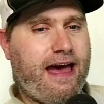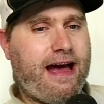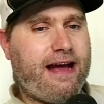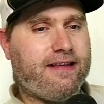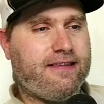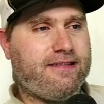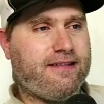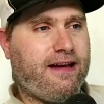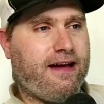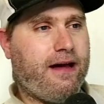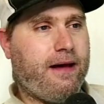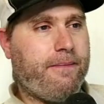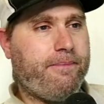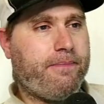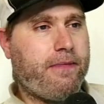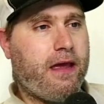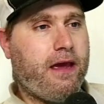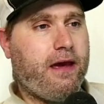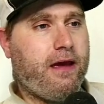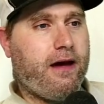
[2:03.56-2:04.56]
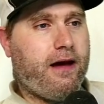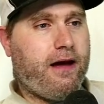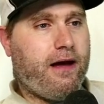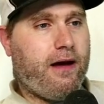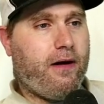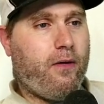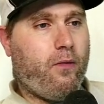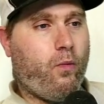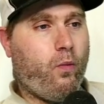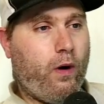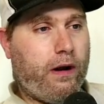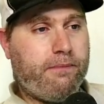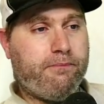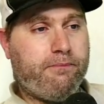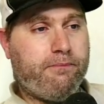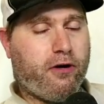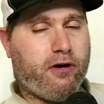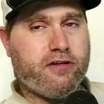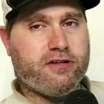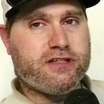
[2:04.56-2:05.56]
that um, uh, one
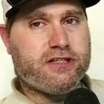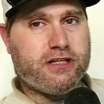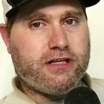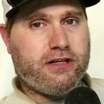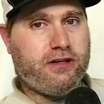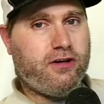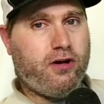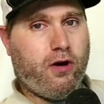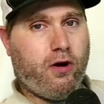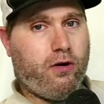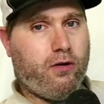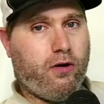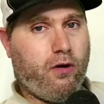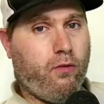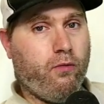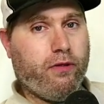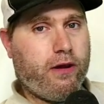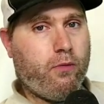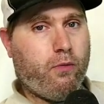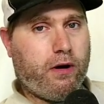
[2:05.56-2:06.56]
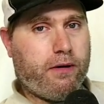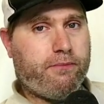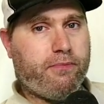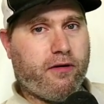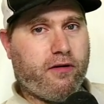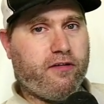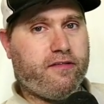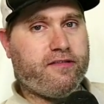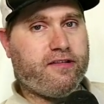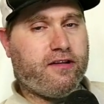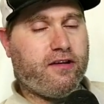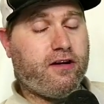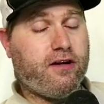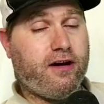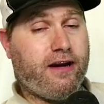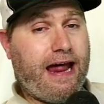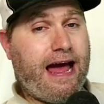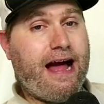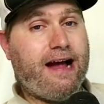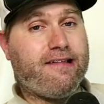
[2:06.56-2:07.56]
person only one person
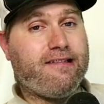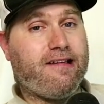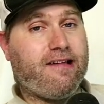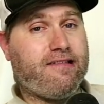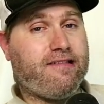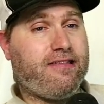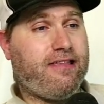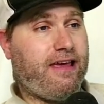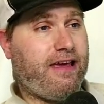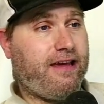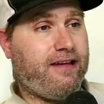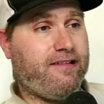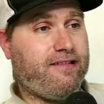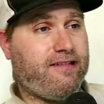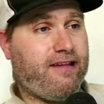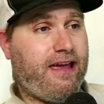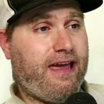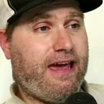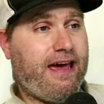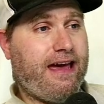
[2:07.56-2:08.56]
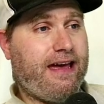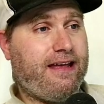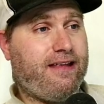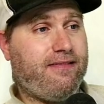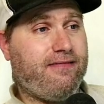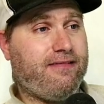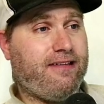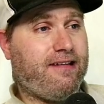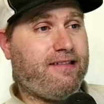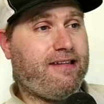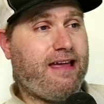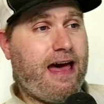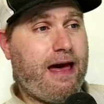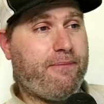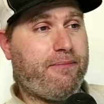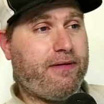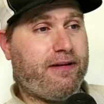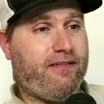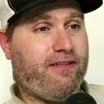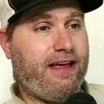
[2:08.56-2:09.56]
could access things. And this
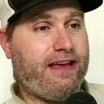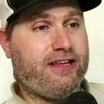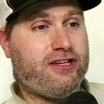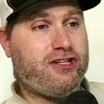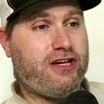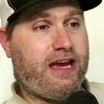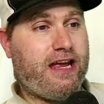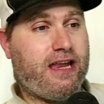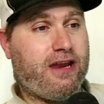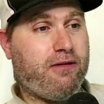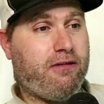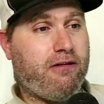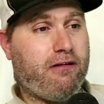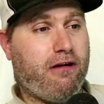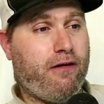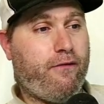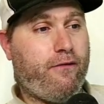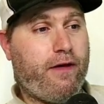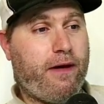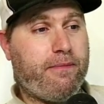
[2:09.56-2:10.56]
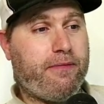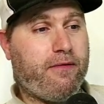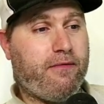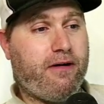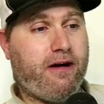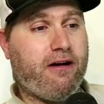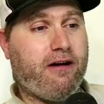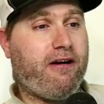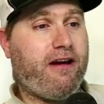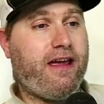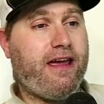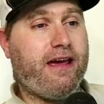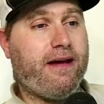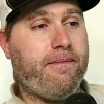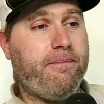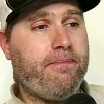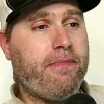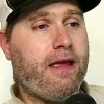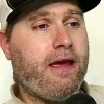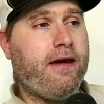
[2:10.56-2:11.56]
happened in like January, February,
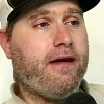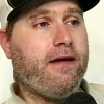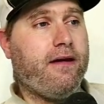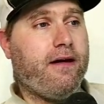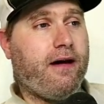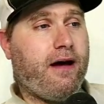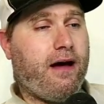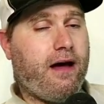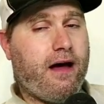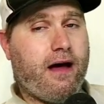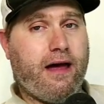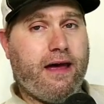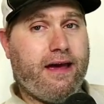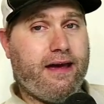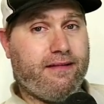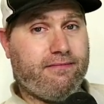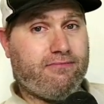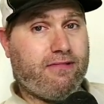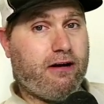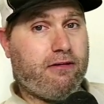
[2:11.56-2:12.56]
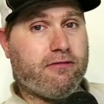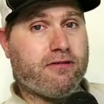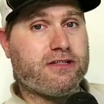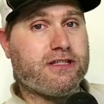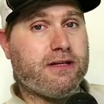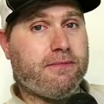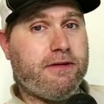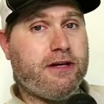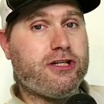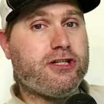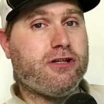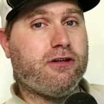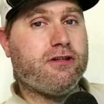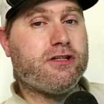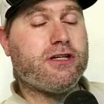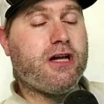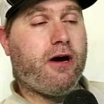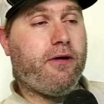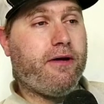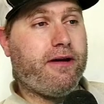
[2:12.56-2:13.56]
and uh, it, there were some
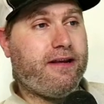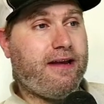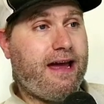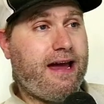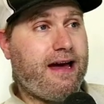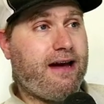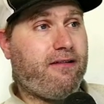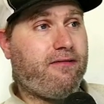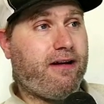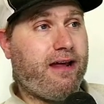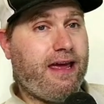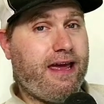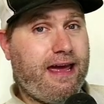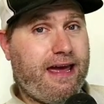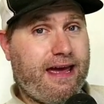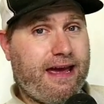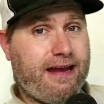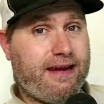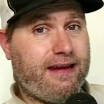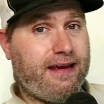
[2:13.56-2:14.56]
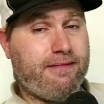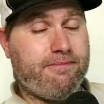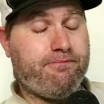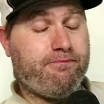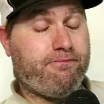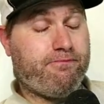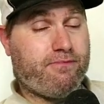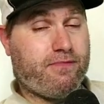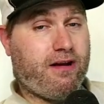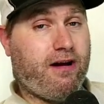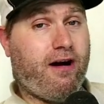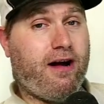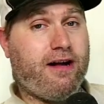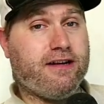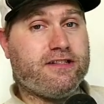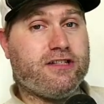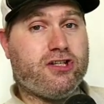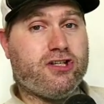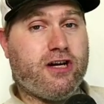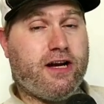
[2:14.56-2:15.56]
issues going down, and it
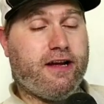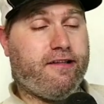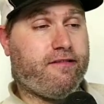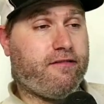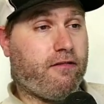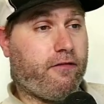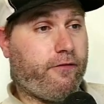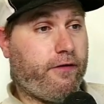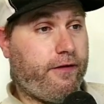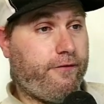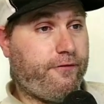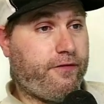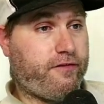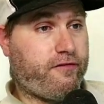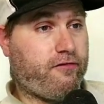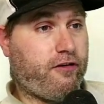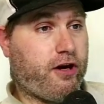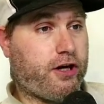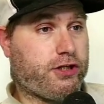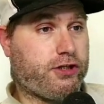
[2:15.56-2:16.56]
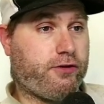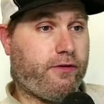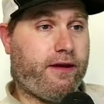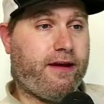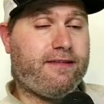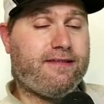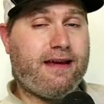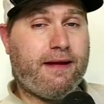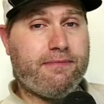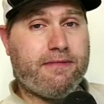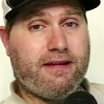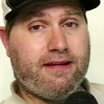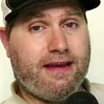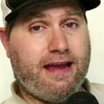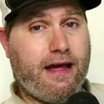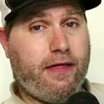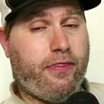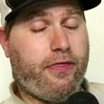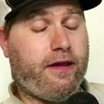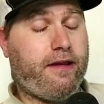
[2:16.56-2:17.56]
caused a giant server infrastructure. They attempted to
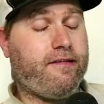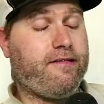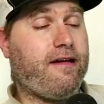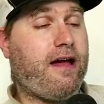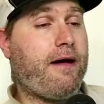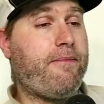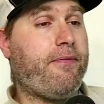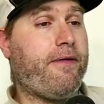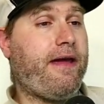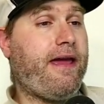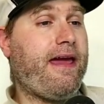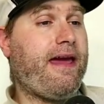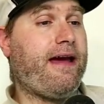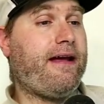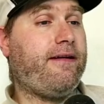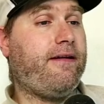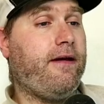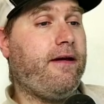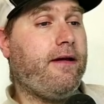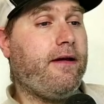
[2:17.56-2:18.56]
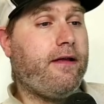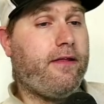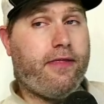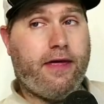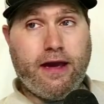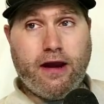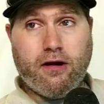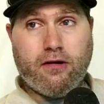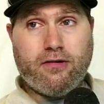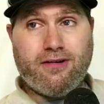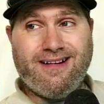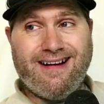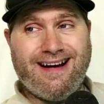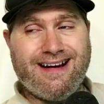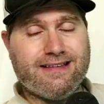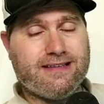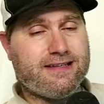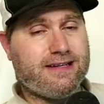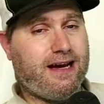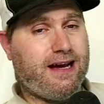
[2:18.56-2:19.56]
get things up, and they are
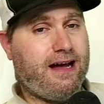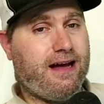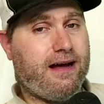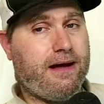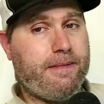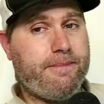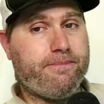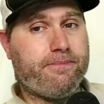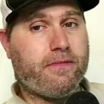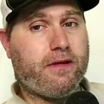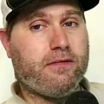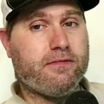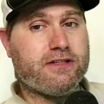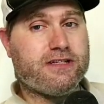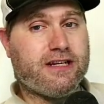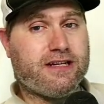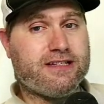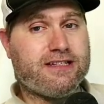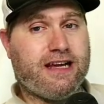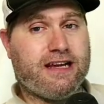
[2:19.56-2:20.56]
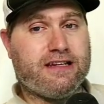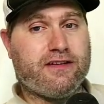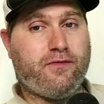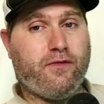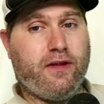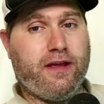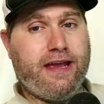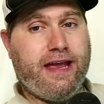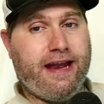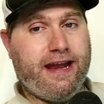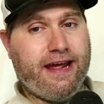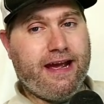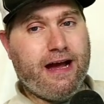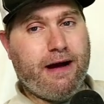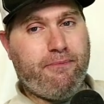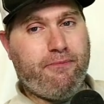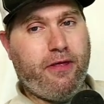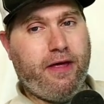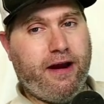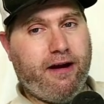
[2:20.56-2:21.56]
not um, successfully getting
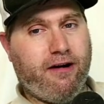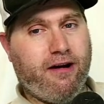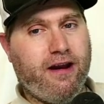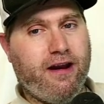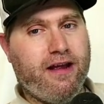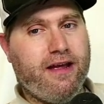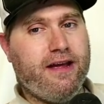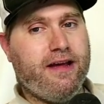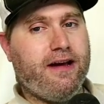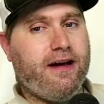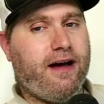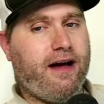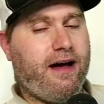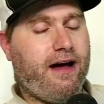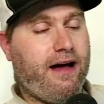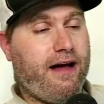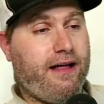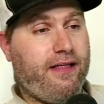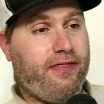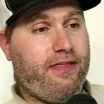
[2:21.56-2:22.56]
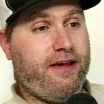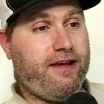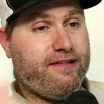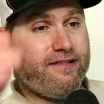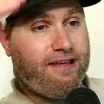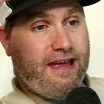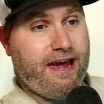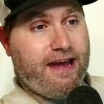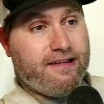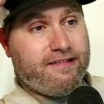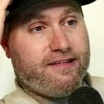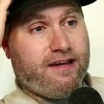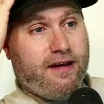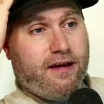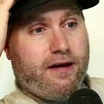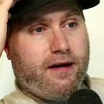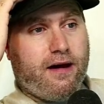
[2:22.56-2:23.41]
up there uh, these days.